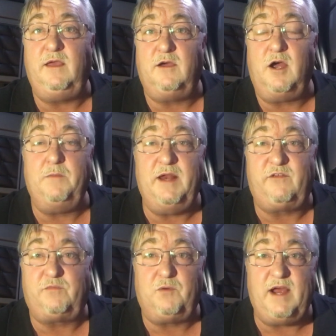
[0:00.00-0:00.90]
Garmin
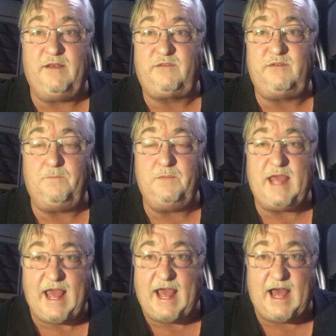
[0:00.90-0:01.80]
Express
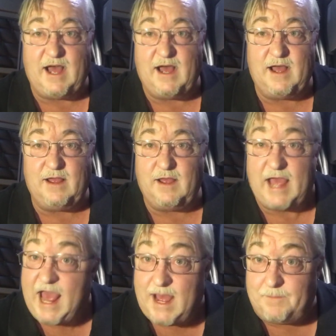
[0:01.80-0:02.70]

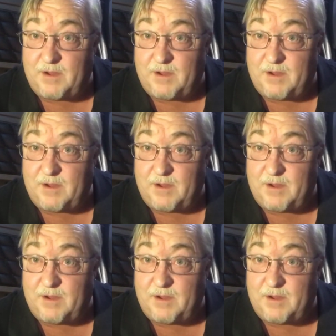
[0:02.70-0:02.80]
app